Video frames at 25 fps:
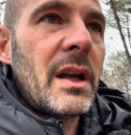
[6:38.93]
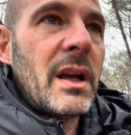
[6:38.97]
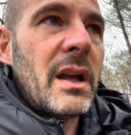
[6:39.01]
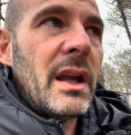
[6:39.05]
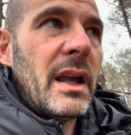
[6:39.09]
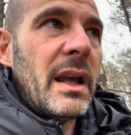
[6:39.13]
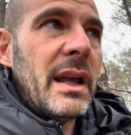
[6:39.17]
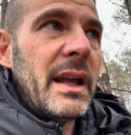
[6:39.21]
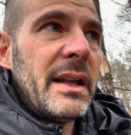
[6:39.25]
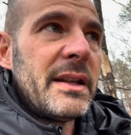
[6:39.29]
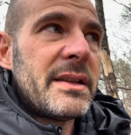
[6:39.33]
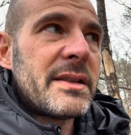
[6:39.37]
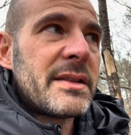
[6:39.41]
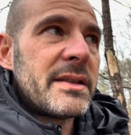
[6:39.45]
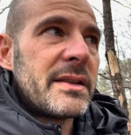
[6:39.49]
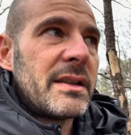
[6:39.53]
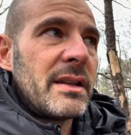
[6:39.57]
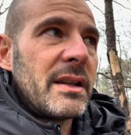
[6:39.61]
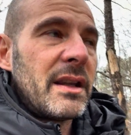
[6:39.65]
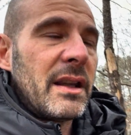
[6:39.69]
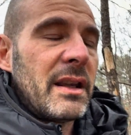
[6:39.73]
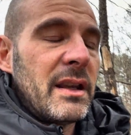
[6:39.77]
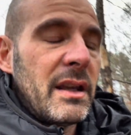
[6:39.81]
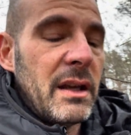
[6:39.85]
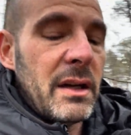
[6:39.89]
it's
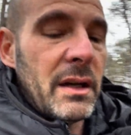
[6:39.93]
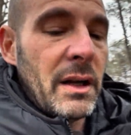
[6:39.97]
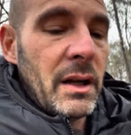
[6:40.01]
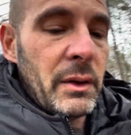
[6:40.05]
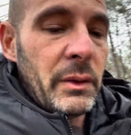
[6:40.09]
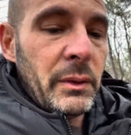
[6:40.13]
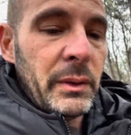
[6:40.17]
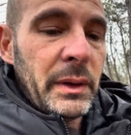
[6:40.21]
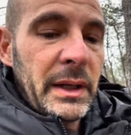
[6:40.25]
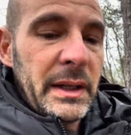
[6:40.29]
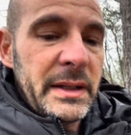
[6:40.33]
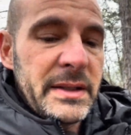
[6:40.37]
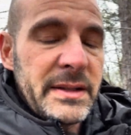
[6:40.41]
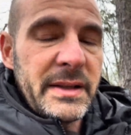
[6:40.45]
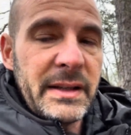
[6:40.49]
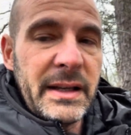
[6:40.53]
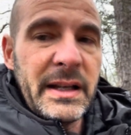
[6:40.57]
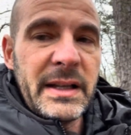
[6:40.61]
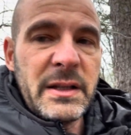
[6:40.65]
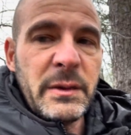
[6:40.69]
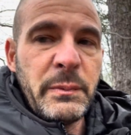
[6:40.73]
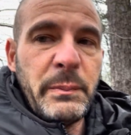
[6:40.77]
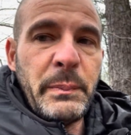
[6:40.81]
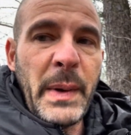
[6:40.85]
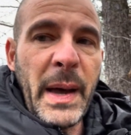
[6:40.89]

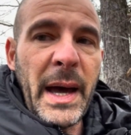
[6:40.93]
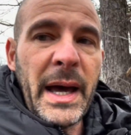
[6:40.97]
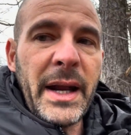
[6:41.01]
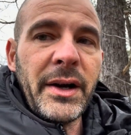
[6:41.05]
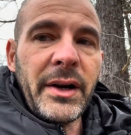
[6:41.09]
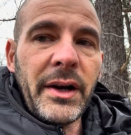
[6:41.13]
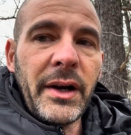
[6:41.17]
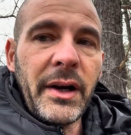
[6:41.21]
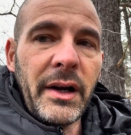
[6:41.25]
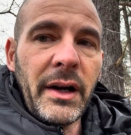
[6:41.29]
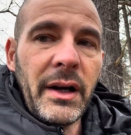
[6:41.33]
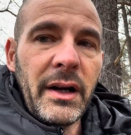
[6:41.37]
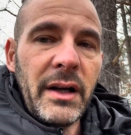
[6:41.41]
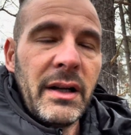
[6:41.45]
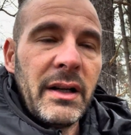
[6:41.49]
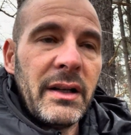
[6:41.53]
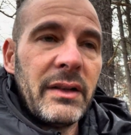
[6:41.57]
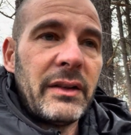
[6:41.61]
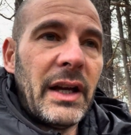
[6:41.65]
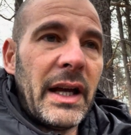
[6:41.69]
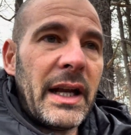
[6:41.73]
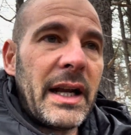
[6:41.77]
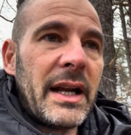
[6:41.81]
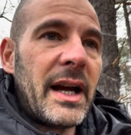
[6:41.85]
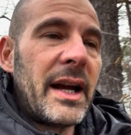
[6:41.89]
better,
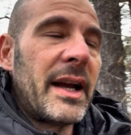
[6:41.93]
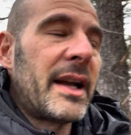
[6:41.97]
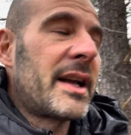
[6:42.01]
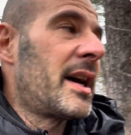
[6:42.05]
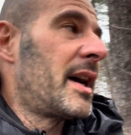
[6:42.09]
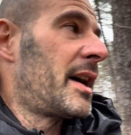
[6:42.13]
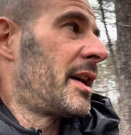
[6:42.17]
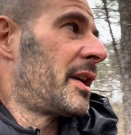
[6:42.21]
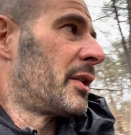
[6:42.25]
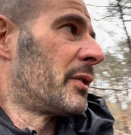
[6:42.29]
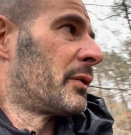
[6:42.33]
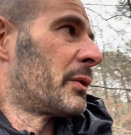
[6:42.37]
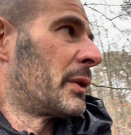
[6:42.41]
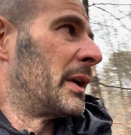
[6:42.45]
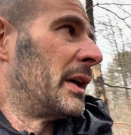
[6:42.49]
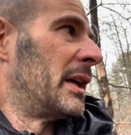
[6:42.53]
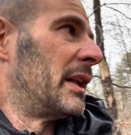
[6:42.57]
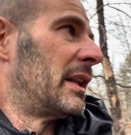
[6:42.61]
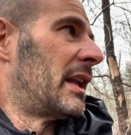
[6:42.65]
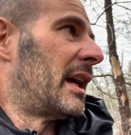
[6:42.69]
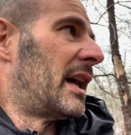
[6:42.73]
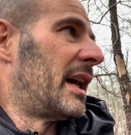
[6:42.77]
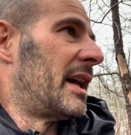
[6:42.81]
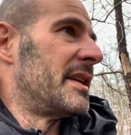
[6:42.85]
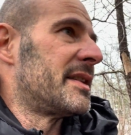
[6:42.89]
like I kind of
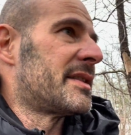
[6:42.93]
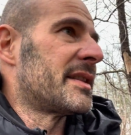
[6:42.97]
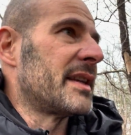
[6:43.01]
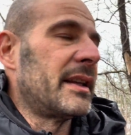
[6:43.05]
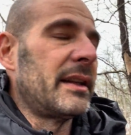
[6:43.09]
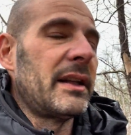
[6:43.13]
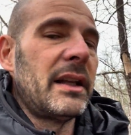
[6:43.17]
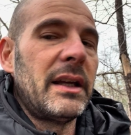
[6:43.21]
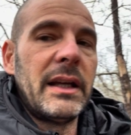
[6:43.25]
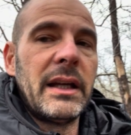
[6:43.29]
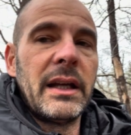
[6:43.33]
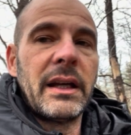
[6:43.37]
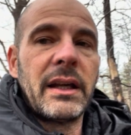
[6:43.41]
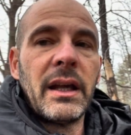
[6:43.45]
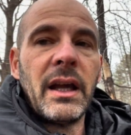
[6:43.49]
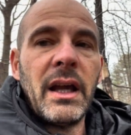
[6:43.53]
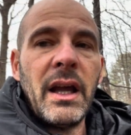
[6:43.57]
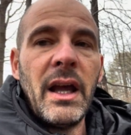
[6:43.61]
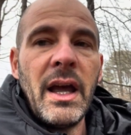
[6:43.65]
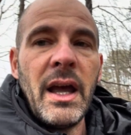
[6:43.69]
realize that, like,